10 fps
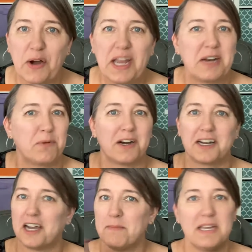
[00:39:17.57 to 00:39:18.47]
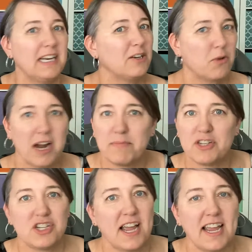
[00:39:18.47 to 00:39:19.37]
he'd want to come in and grab the
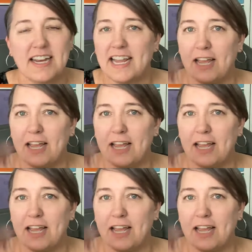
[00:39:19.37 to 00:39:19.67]
Jane